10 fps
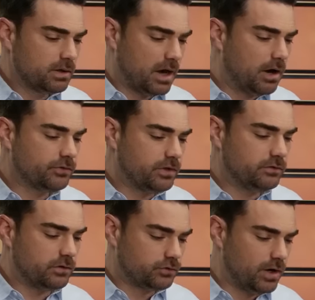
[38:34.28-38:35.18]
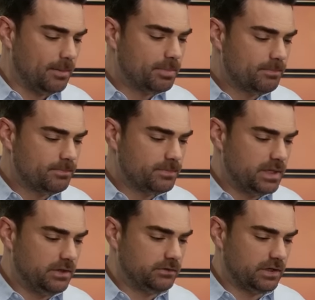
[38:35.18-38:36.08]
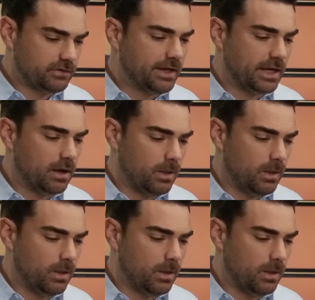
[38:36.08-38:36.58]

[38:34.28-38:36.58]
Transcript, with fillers: Carlson's trip is exciting